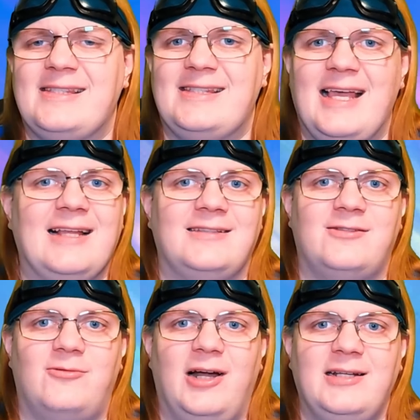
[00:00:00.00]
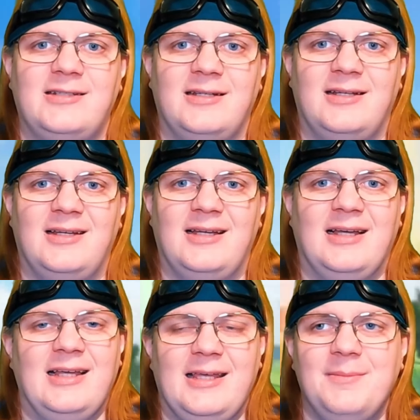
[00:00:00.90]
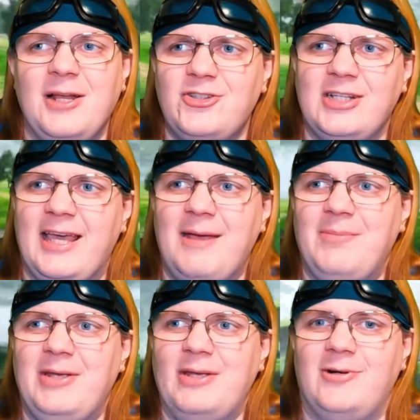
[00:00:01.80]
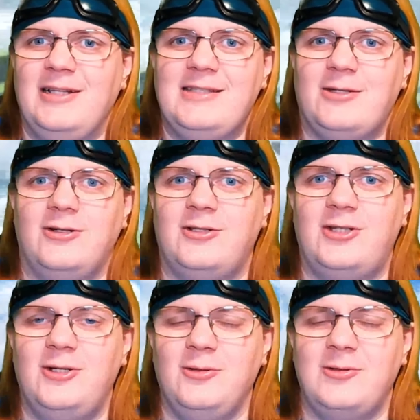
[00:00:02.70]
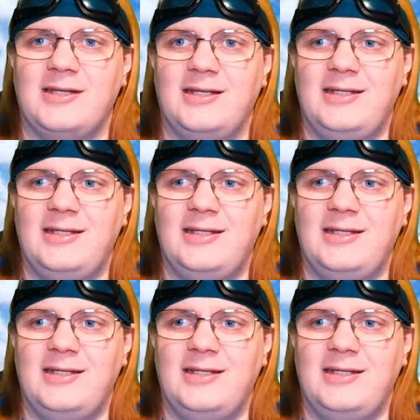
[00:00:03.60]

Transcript: sense, right? Imagine a game being released on a Tuesday.